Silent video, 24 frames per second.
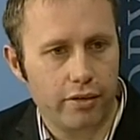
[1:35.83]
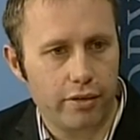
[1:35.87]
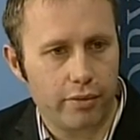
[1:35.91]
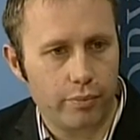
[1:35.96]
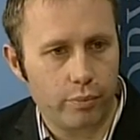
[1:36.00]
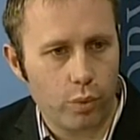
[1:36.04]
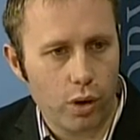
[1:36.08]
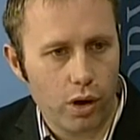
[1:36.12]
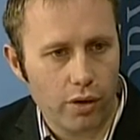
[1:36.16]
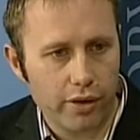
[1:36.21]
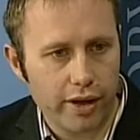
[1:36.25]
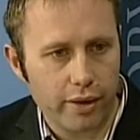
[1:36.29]

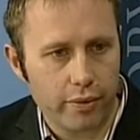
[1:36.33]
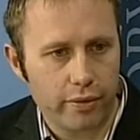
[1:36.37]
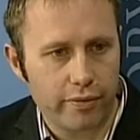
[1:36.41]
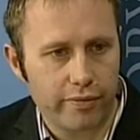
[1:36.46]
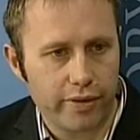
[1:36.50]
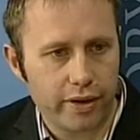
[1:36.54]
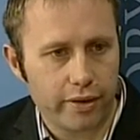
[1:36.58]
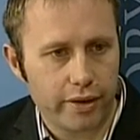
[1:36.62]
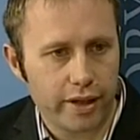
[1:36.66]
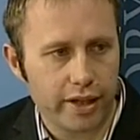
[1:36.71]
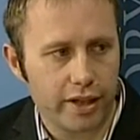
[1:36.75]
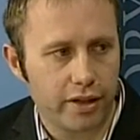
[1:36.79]
while they were
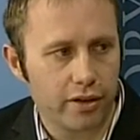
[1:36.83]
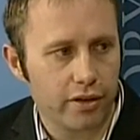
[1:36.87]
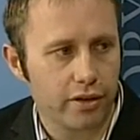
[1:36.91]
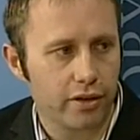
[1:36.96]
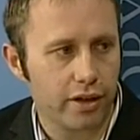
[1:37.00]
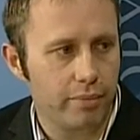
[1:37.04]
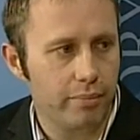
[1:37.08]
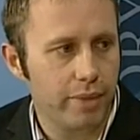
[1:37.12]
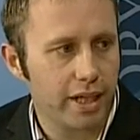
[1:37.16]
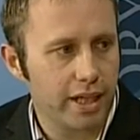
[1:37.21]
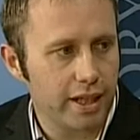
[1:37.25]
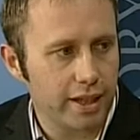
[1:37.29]
very good
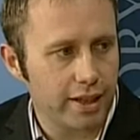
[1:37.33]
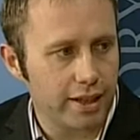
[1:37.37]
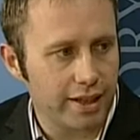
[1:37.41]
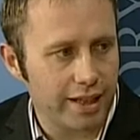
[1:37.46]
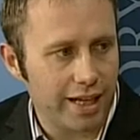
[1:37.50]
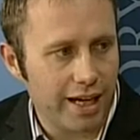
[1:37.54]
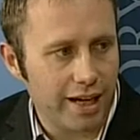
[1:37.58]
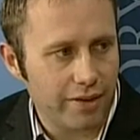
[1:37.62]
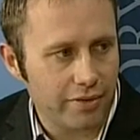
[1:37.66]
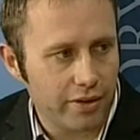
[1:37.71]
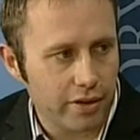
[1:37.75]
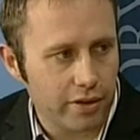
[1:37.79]
immediately
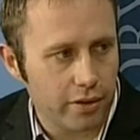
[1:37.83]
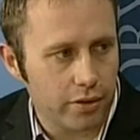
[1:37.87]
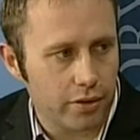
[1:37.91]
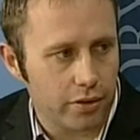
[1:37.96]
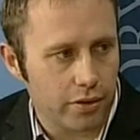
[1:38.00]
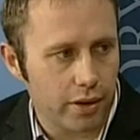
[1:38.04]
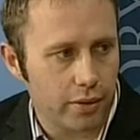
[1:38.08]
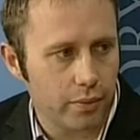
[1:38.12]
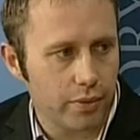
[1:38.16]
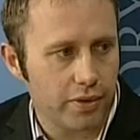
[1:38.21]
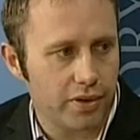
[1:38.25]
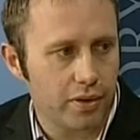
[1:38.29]
after the
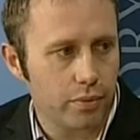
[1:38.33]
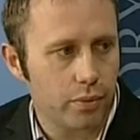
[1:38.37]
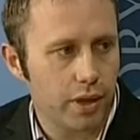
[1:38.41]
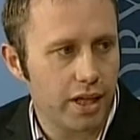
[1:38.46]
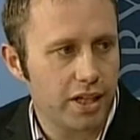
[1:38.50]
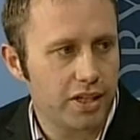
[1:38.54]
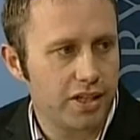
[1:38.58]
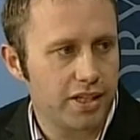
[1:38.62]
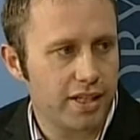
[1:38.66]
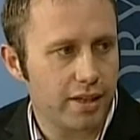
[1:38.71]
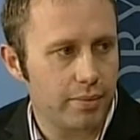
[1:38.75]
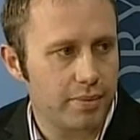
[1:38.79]
earthquake with the
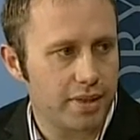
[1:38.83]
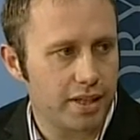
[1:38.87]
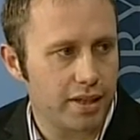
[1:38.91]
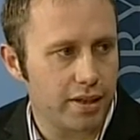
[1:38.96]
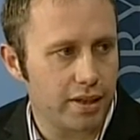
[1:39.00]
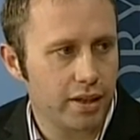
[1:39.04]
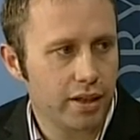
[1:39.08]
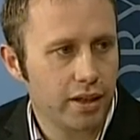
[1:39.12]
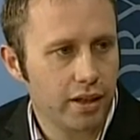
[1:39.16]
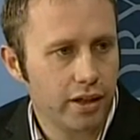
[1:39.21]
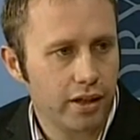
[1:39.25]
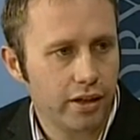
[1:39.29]
wage
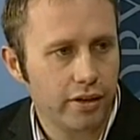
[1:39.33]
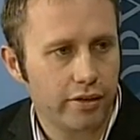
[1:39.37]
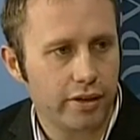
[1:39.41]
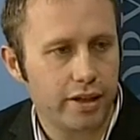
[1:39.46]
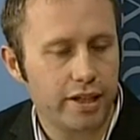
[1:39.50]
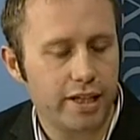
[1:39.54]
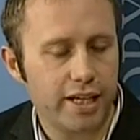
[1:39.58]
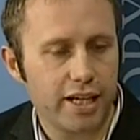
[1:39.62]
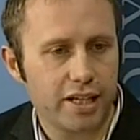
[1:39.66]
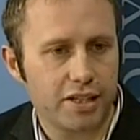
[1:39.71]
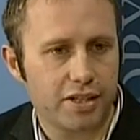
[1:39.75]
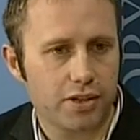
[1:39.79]
subsidy, there
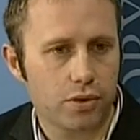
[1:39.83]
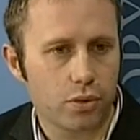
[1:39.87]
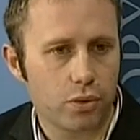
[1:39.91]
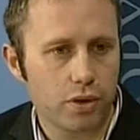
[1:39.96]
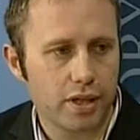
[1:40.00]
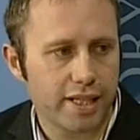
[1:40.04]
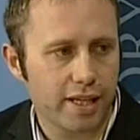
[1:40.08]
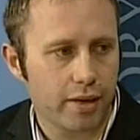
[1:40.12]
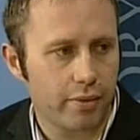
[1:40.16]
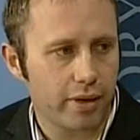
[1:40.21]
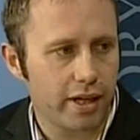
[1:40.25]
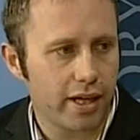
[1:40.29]
are now
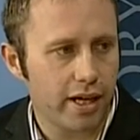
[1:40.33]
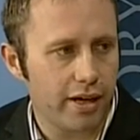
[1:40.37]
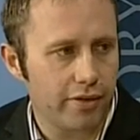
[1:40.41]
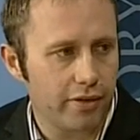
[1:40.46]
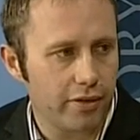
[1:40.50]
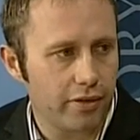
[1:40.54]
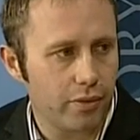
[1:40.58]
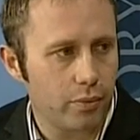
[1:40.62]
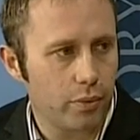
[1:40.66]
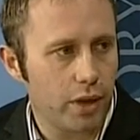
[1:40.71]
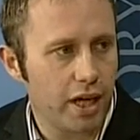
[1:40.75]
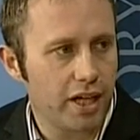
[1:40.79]
stories coming out
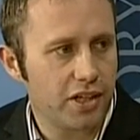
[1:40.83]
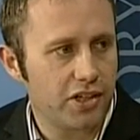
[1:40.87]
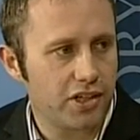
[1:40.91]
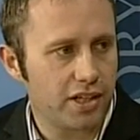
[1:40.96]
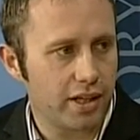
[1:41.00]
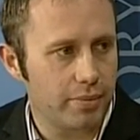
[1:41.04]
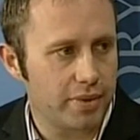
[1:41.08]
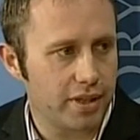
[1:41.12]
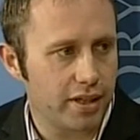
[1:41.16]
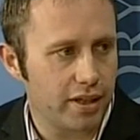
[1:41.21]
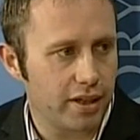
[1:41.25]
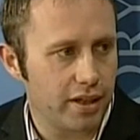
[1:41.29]
that the wage
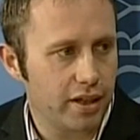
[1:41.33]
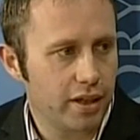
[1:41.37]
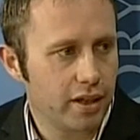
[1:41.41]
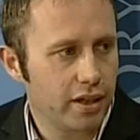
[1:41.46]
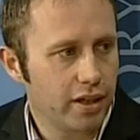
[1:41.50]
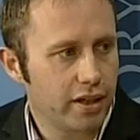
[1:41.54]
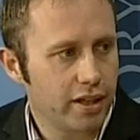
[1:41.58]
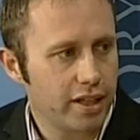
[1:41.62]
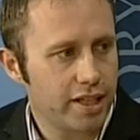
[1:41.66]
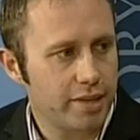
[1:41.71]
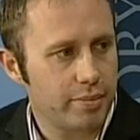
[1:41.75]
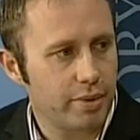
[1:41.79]
subsidy
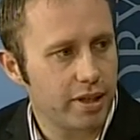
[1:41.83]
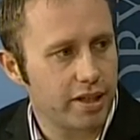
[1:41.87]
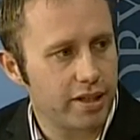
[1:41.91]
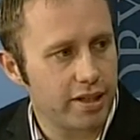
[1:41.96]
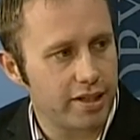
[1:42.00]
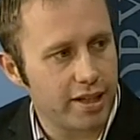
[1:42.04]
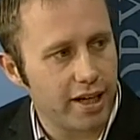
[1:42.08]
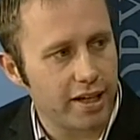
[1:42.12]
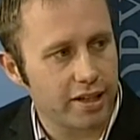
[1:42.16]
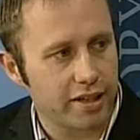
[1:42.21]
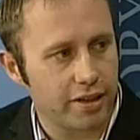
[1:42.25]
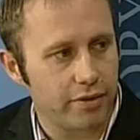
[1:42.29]
is being
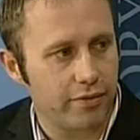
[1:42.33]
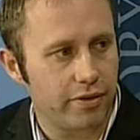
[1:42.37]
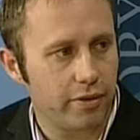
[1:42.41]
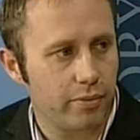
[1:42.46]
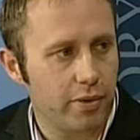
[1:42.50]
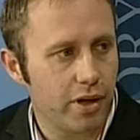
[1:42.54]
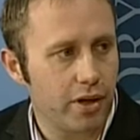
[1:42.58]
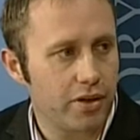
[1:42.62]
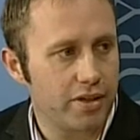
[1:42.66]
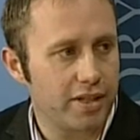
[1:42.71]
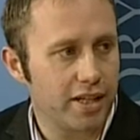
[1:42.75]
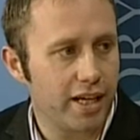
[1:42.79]
deducted from
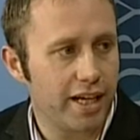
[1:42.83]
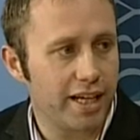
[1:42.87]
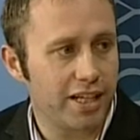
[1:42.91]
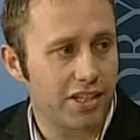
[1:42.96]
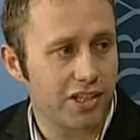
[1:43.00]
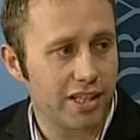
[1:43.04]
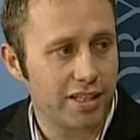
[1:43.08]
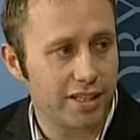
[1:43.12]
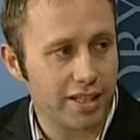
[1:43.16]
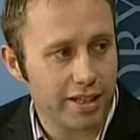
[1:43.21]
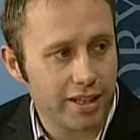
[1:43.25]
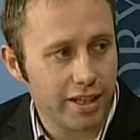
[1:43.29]
those that
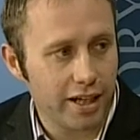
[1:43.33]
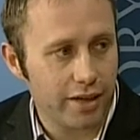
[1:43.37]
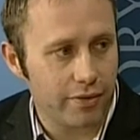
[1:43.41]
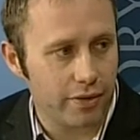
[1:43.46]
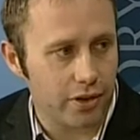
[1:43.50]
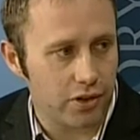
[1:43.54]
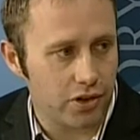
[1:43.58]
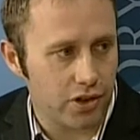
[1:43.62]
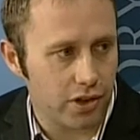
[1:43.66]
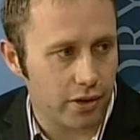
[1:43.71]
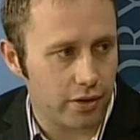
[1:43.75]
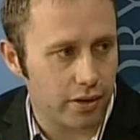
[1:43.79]
actually did have
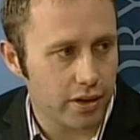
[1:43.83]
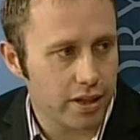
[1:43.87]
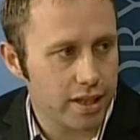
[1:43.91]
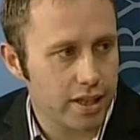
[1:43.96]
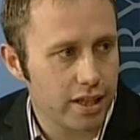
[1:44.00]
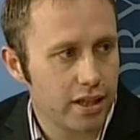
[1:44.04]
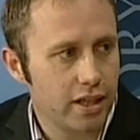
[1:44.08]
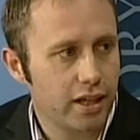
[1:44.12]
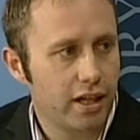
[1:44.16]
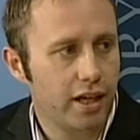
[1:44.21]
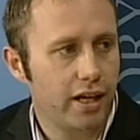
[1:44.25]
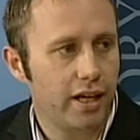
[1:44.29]
insurance,
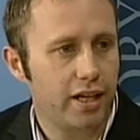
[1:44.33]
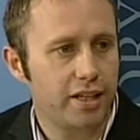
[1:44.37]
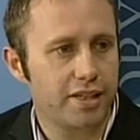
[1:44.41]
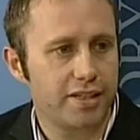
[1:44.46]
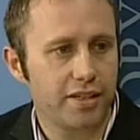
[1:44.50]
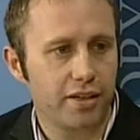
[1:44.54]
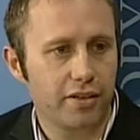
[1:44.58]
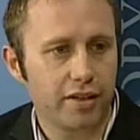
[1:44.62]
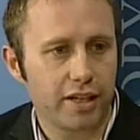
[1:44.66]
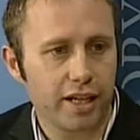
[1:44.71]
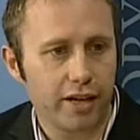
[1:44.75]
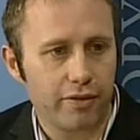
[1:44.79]
and
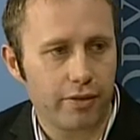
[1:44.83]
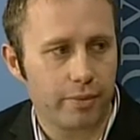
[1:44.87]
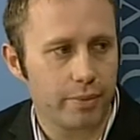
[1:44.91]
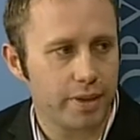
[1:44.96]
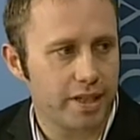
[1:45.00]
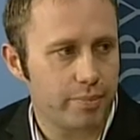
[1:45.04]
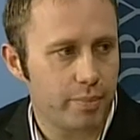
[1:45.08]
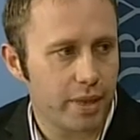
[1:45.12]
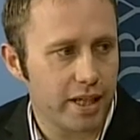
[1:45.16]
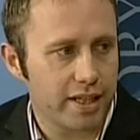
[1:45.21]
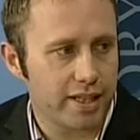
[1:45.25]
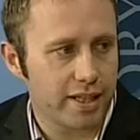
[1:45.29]
so the
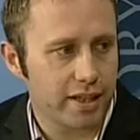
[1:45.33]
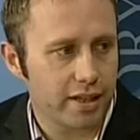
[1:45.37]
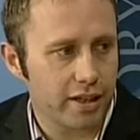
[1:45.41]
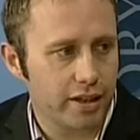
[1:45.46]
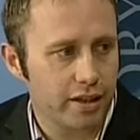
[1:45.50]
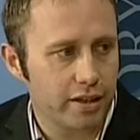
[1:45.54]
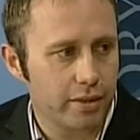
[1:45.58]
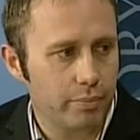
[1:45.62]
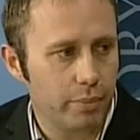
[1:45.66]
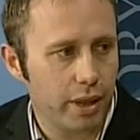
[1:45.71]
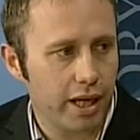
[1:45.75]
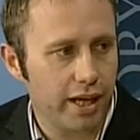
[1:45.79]
government's
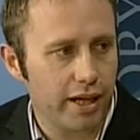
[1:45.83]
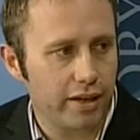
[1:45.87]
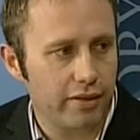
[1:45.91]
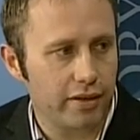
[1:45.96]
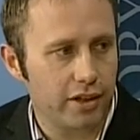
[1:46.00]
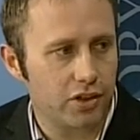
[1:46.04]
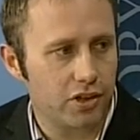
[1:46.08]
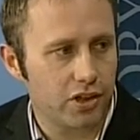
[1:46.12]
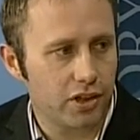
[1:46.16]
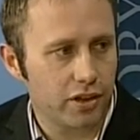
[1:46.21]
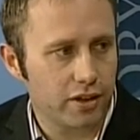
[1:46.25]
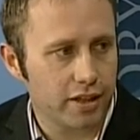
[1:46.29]
basically paying the
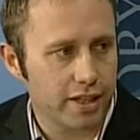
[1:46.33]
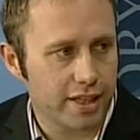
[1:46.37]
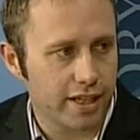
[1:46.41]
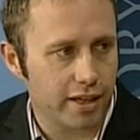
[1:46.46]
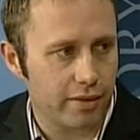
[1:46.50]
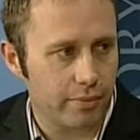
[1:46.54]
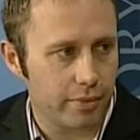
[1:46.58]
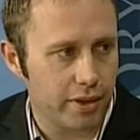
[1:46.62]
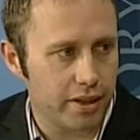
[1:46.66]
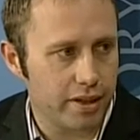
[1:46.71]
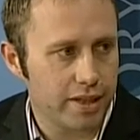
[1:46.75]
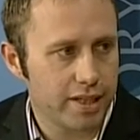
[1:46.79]
insurance
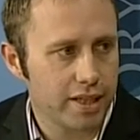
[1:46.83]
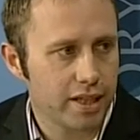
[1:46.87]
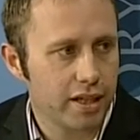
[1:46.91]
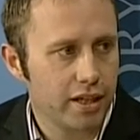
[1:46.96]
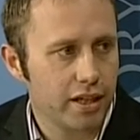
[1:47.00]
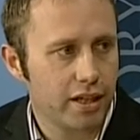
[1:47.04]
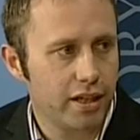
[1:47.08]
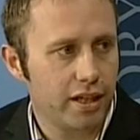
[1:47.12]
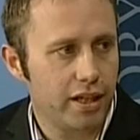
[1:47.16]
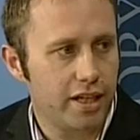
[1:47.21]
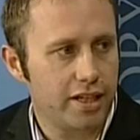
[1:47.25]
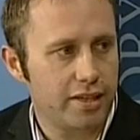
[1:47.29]
companies
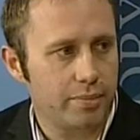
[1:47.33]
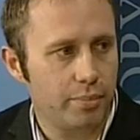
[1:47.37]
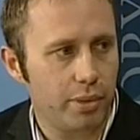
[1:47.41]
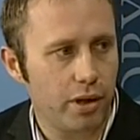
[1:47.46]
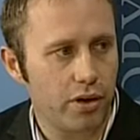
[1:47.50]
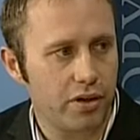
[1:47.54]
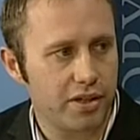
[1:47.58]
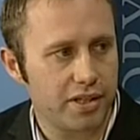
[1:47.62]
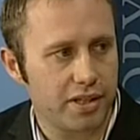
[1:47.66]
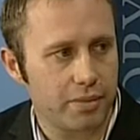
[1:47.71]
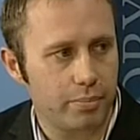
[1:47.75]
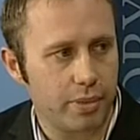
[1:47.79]
as
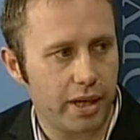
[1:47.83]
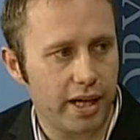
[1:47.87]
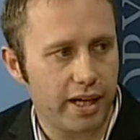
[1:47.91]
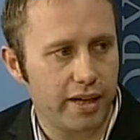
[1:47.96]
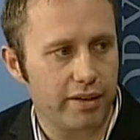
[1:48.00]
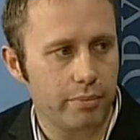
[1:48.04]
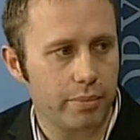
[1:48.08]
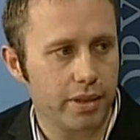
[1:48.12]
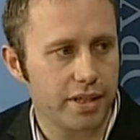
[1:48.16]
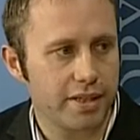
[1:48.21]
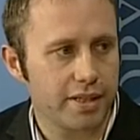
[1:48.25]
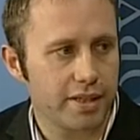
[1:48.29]
opposed to paying
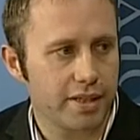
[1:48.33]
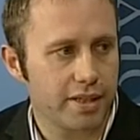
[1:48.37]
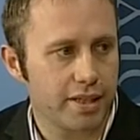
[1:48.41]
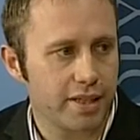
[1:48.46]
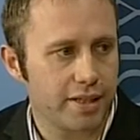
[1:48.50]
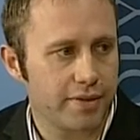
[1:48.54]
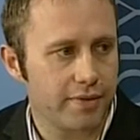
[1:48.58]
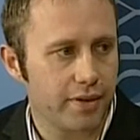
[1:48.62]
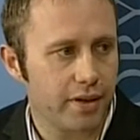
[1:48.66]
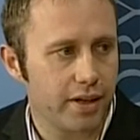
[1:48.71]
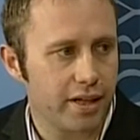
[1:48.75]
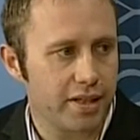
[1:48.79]
the
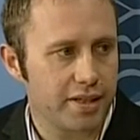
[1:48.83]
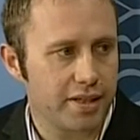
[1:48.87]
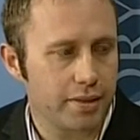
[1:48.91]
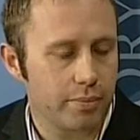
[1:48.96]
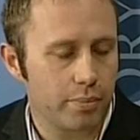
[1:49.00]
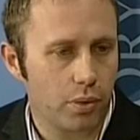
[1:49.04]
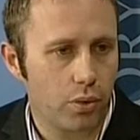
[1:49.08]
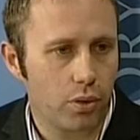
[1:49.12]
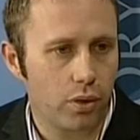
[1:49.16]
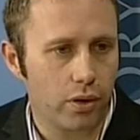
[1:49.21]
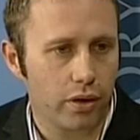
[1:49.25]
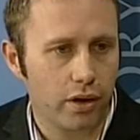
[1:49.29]
businesses for that
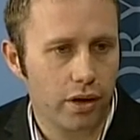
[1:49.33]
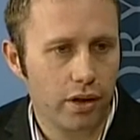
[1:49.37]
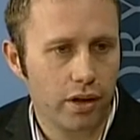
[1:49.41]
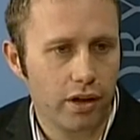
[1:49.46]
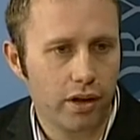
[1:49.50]
support.